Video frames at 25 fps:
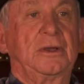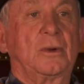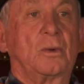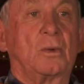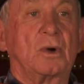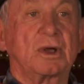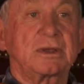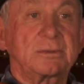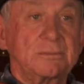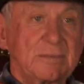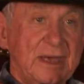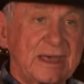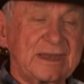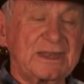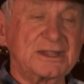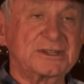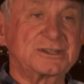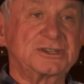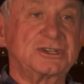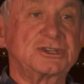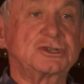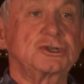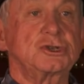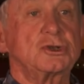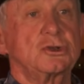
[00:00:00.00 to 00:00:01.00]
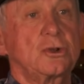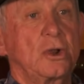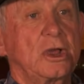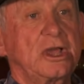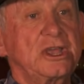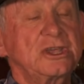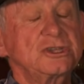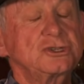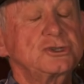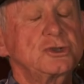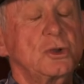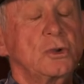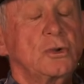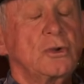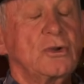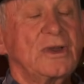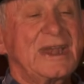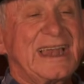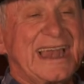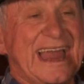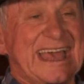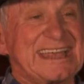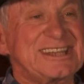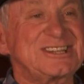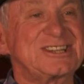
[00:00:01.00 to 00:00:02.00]
What matters is your
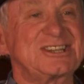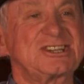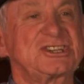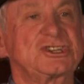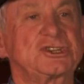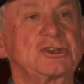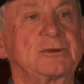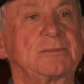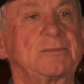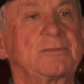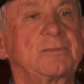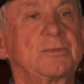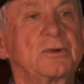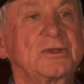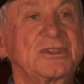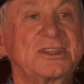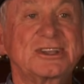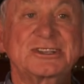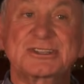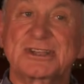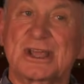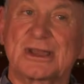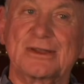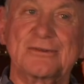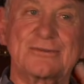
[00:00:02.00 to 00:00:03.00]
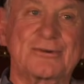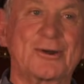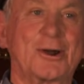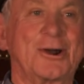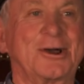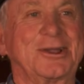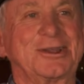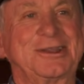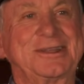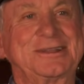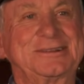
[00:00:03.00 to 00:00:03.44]
relationship with the Son of God.